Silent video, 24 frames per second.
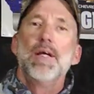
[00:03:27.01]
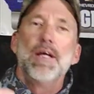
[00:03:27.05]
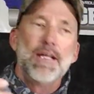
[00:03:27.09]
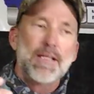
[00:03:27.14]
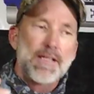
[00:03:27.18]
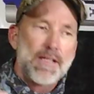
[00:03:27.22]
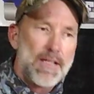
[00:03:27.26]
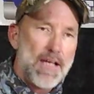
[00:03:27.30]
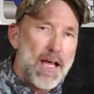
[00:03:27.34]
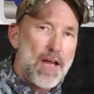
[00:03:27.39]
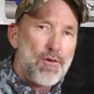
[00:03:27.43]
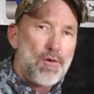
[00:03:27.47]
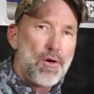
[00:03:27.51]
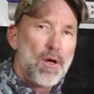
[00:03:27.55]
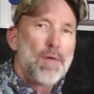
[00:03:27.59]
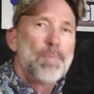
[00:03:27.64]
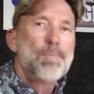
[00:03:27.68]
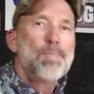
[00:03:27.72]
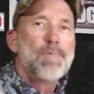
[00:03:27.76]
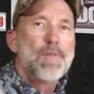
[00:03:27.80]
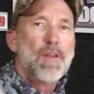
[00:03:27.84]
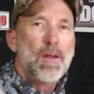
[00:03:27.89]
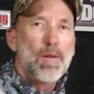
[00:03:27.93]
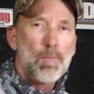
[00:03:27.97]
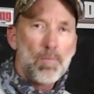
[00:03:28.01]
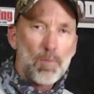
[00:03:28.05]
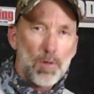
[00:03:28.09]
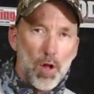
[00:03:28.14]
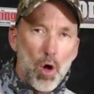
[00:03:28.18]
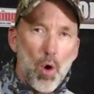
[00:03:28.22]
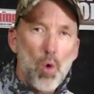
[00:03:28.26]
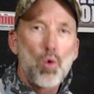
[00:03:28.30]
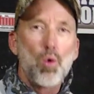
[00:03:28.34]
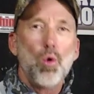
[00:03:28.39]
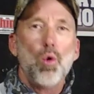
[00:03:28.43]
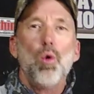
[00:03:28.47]
etc., the
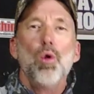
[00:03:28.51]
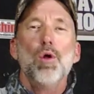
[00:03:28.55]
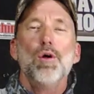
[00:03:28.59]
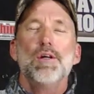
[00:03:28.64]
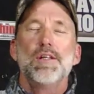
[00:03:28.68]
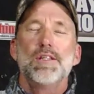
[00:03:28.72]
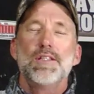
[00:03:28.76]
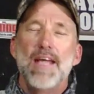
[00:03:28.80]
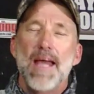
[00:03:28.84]
local